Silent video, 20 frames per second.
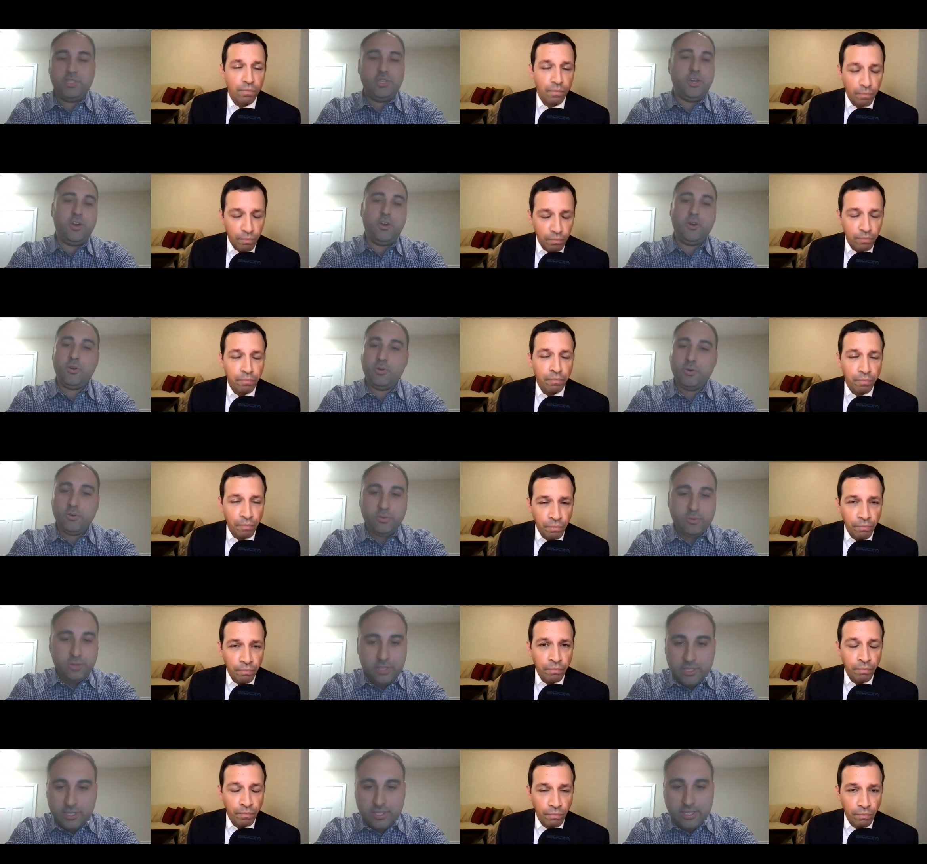
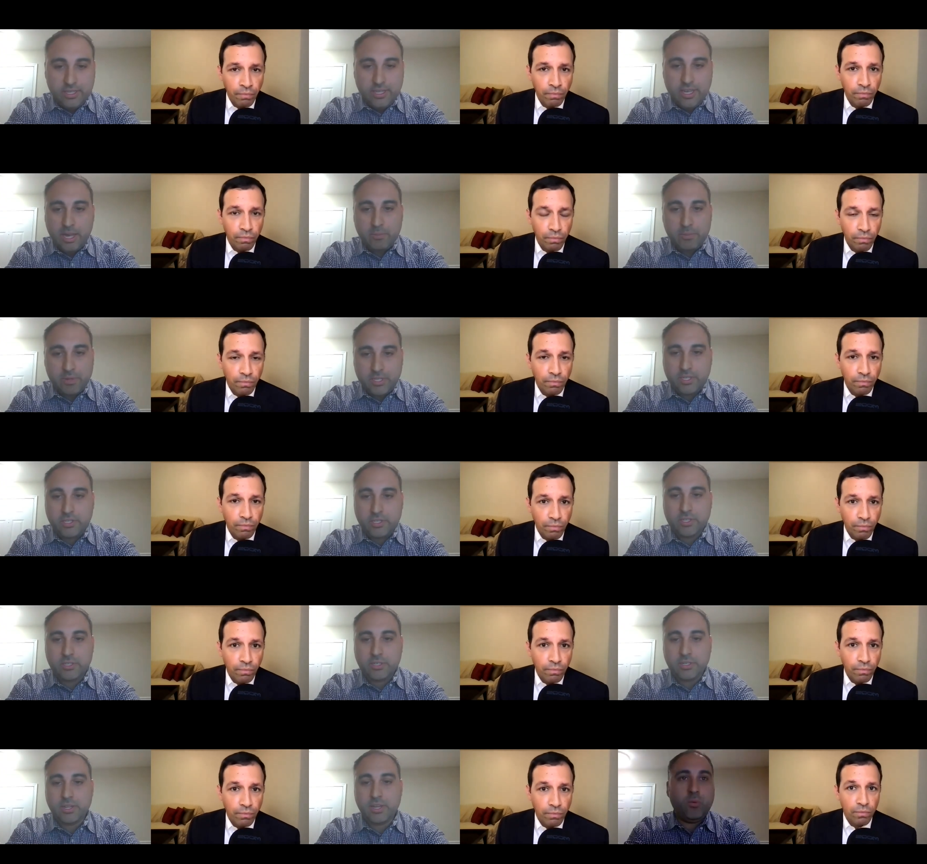Speaker 1: no
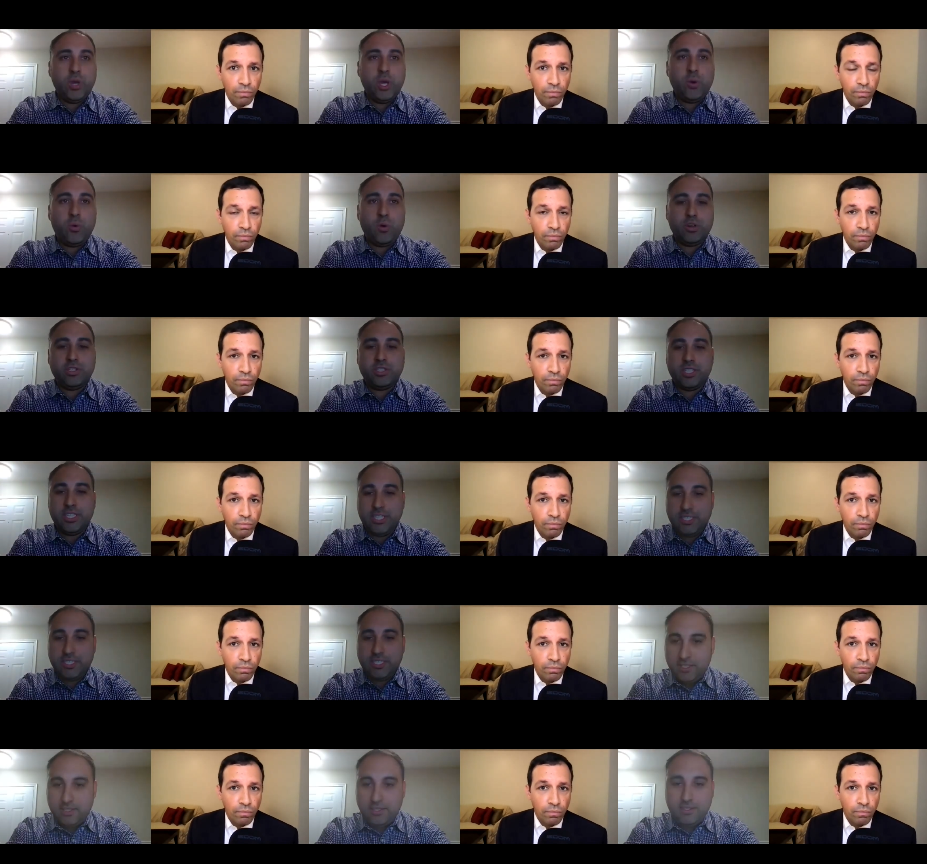competition. We were
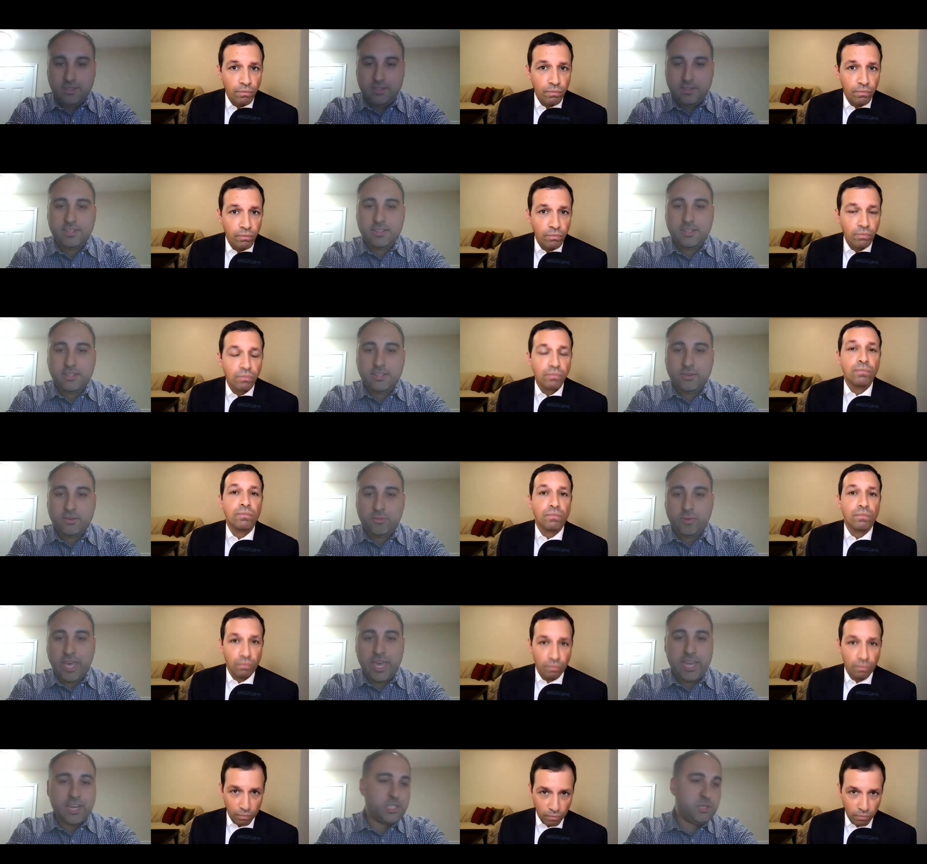seasoned.
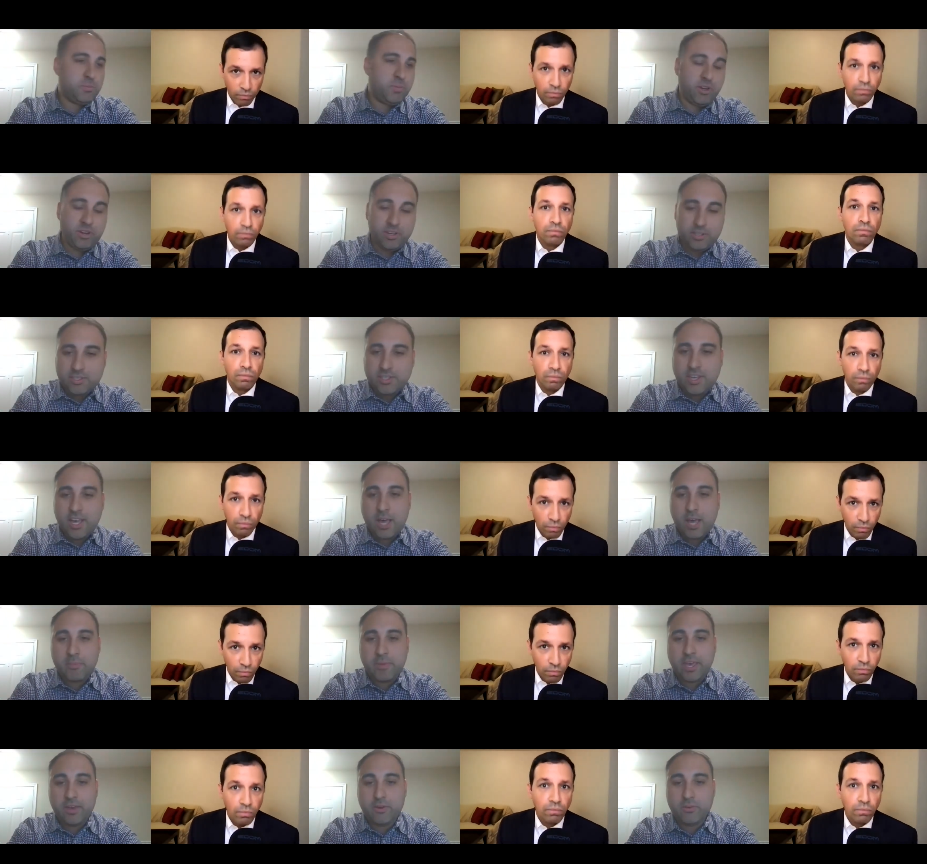We had experienced
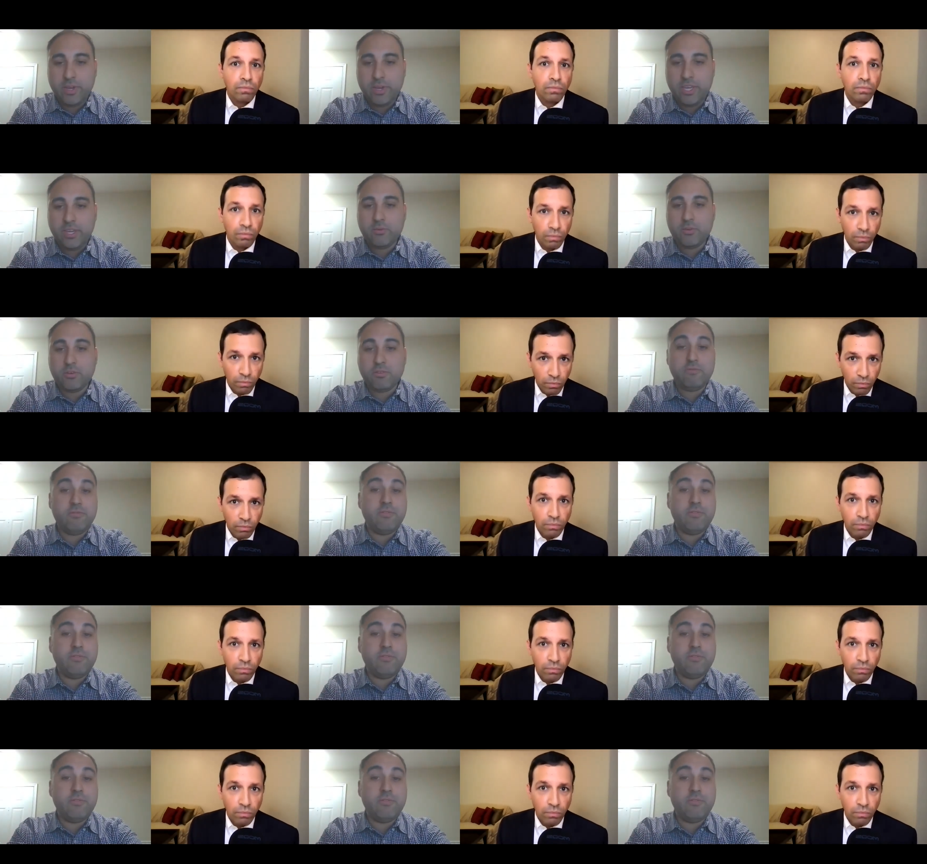combat. We were